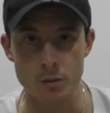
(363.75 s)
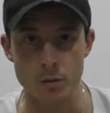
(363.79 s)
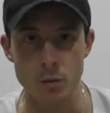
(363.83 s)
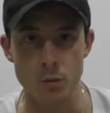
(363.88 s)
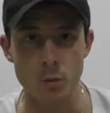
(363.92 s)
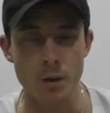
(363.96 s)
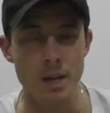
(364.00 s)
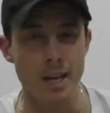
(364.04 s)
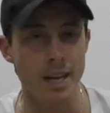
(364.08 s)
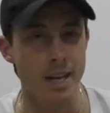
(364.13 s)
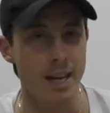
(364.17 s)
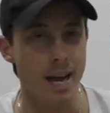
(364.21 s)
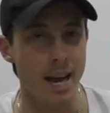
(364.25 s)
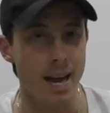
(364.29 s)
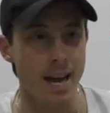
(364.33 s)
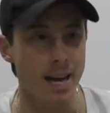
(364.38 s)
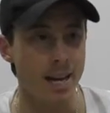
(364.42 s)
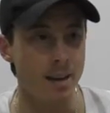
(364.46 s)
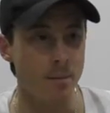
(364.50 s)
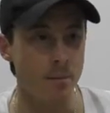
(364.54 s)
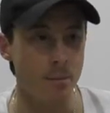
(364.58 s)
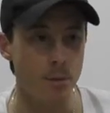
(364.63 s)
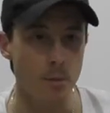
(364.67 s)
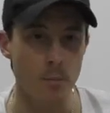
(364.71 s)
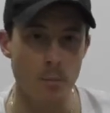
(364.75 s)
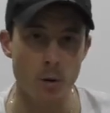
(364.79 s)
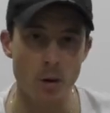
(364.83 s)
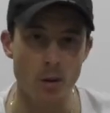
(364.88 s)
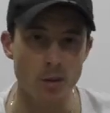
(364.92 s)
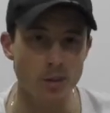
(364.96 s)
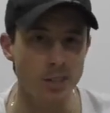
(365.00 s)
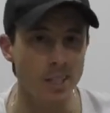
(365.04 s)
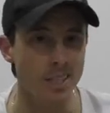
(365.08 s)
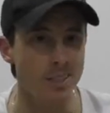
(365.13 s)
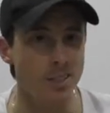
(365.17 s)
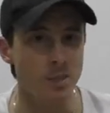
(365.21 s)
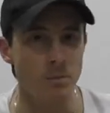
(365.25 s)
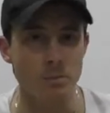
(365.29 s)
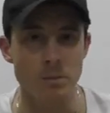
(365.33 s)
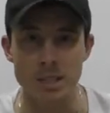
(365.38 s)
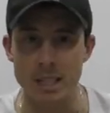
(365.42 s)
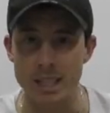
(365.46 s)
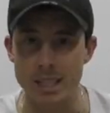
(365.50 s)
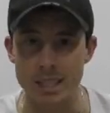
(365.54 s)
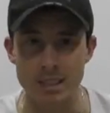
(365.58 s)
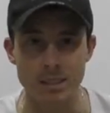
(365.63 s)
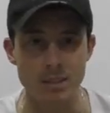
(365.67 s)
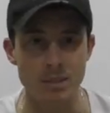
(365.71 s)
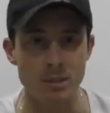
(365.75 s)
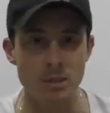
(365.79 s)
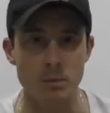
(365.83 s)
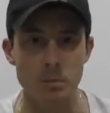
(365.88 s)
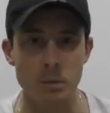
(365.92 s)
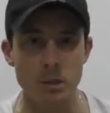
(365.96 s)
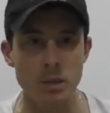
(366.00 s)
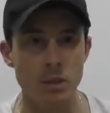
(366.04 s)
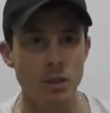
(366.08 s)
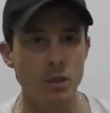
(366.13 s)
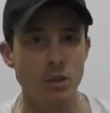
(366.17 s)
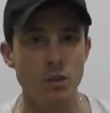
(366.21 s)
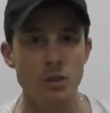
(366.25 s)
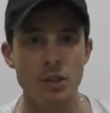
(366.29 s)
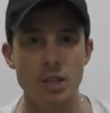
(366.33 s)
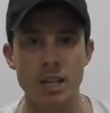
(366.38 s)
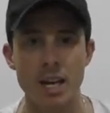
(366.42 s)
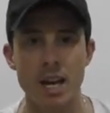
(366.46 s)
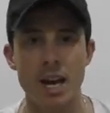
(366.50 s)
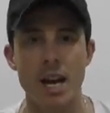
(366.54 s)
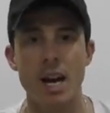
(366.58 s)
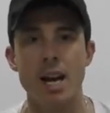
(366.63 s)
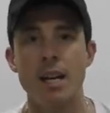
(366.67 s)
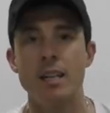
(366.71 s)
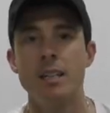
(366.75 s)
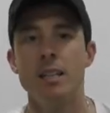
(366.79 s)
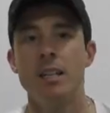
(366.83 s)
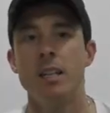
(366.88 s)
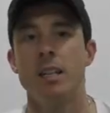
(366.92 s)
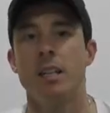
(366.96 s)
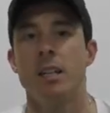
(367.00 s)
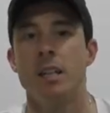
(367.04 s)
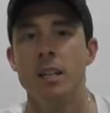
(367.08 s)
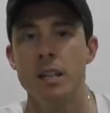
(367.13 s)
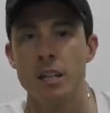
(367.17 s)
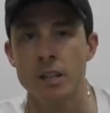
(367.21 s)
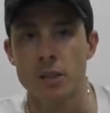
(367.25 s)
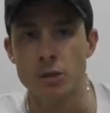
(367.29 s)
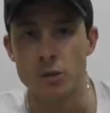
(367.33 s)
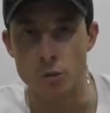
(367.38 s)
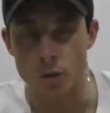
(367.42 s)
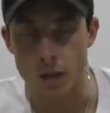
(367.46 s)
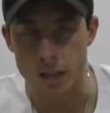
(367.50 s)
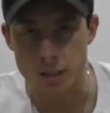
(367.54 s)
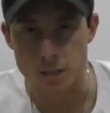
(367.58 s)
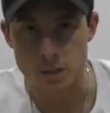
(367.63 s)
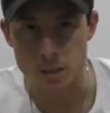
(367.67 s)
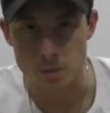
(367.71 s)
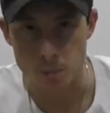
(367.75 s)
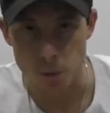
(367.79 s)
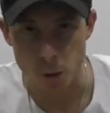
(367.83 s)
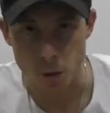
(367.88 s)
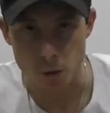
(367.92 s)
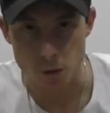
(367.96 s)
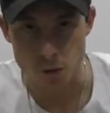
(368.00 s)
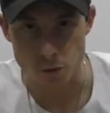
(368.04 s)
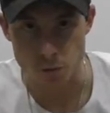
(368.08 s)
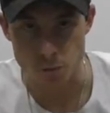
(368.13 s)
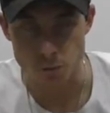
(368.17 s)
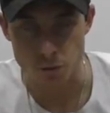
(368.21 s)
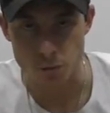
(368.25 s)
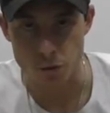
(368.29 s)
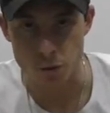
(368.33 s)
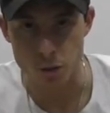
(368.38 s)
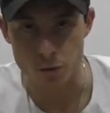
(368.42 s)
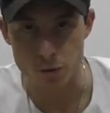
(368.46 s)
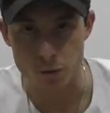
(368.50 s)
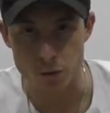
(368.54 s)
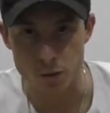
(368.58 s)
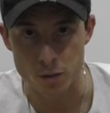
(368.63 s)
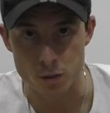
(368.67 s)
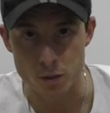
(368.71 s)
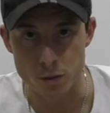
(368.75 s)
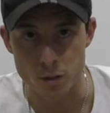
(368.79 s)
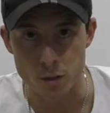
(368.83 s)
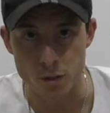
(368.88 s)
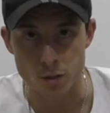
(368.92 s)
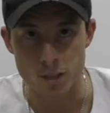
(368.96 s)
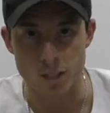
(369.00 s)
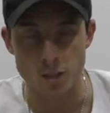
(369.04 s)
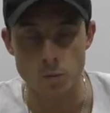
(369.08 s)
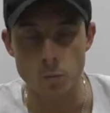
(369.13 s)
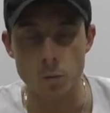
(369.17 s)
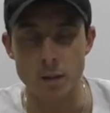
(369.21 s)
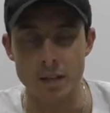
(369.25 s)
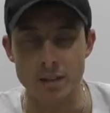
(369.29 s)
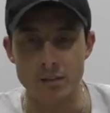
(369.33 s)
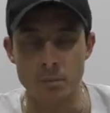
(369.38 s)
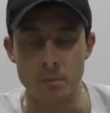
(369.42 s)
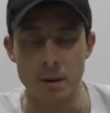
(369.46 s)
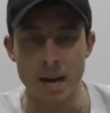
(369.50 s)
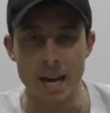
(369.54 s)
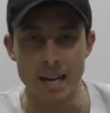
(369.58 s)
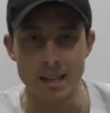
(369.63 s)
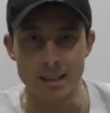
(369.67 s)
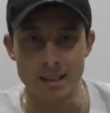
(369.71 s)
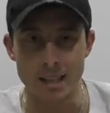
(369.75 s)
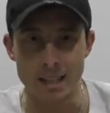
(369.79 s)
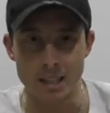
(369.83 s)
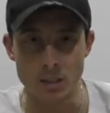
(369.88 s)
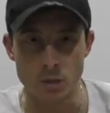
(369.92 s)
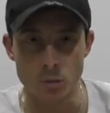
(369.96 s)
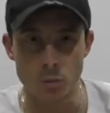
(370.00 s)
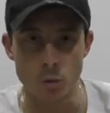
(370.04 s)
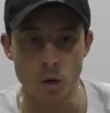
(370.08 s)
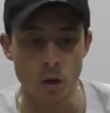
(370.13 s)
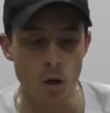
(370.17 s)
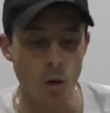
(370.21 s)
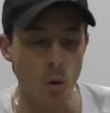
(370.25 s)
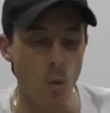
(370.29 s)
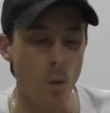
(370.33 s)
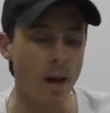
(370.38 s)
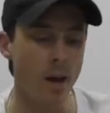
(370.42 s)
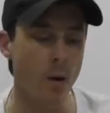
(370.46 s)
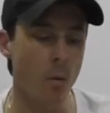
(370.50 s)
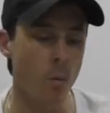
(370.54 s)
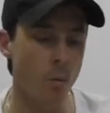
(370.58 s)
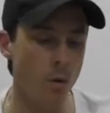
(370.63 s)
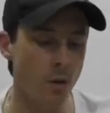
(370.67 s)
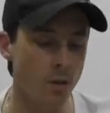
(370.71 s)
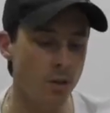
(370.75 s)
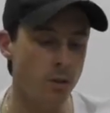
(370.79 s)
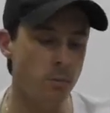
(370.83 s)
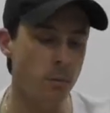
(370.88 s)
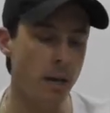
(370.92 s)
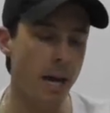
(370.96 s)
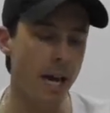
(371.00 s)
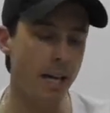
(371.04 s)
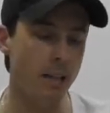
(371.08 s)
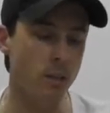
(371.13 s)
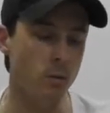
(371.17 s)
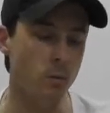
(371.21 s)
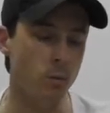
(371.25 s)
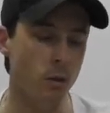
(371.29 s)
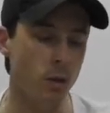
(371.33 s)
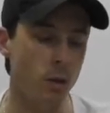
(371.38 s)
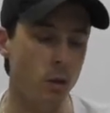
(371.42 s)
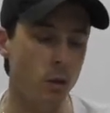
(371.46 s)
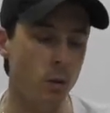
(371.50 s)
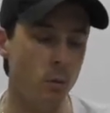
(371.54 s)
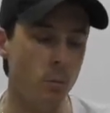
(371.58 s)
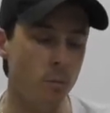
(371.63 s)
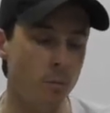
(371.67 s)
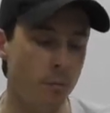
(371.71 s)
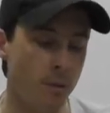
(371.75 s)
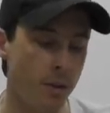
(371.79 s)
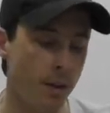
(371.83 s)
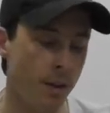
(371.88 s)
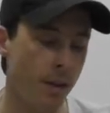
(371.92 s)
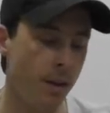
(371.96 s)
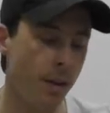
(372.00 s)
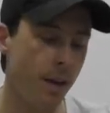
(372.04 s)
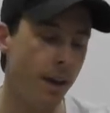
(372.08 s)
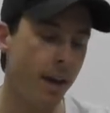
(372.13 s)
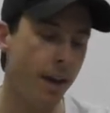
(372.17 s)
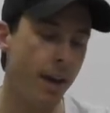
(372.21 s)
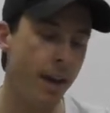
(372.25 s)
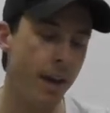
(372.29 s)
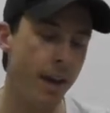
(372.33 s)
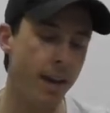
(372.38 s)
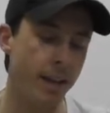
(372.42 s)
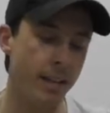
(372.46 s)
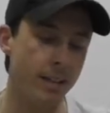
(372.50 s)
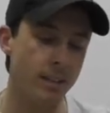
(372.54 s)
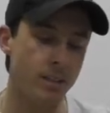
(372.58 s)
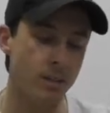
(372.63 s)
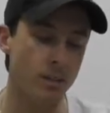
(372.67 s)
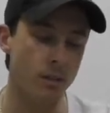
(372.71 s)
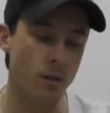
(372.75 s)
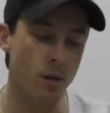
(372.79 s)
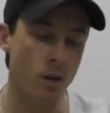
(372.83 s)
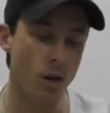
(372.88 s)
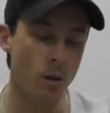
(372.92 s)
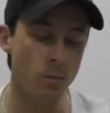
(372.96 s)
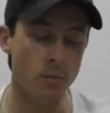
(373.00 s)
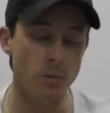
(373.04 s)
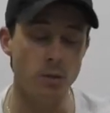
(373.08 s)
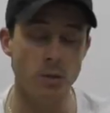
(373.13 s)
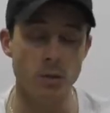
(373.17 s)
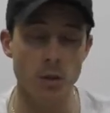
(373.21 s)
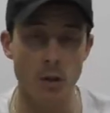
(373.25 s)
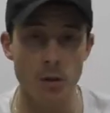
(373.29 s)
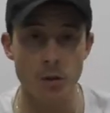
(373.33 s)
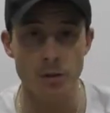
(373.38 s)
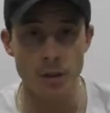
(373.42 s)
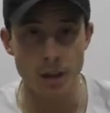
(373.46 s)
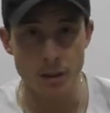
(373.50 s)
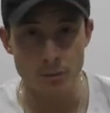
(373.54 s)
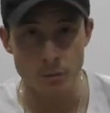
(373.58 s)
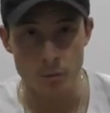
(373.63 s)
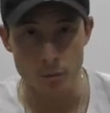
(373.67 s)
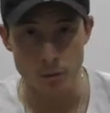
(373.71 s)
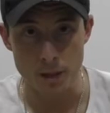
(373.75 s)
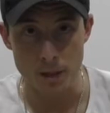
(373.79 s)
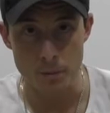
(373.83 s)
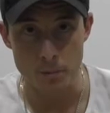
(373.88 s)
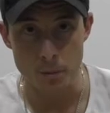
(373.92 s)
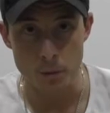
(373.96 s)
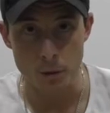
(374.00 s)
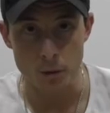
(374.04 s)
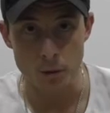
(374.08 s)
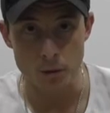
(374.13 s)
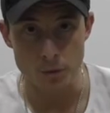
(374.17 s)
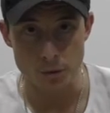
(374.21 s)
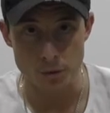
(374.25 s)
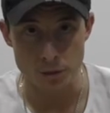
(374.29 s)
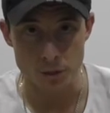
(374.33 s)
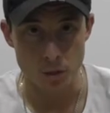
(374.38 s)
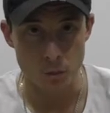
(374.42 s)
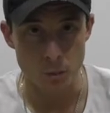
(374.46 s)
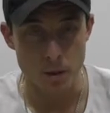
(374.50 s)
So when it came, the box had some dings because you can't trust the postal service. That's why you have to pack things well, and it was packed well. And I was so thankful to that person.